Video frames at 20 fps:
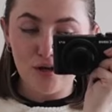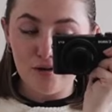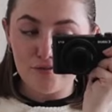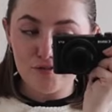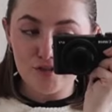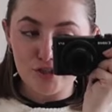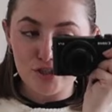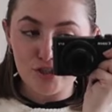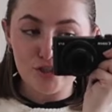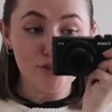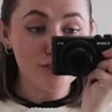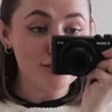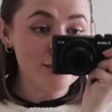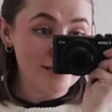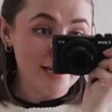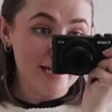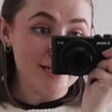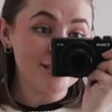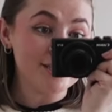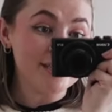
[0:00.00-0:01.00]
afternoon
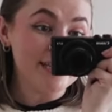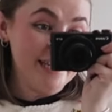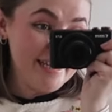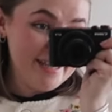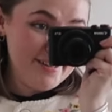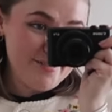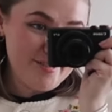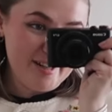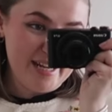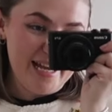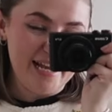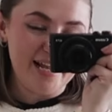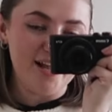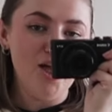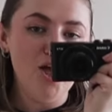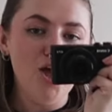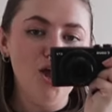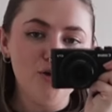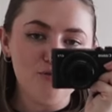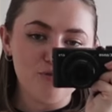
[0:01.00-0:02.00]
slash evening,
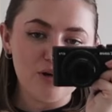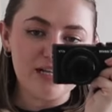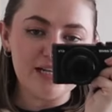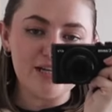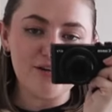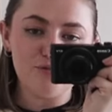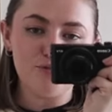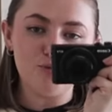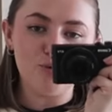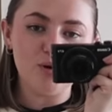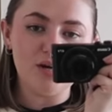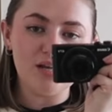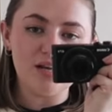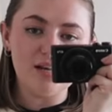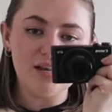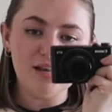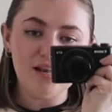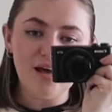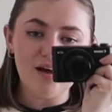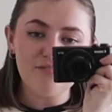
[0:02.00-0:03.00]
ready for a
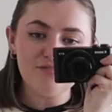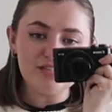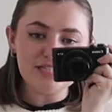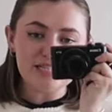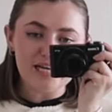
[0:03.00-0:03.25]
lovely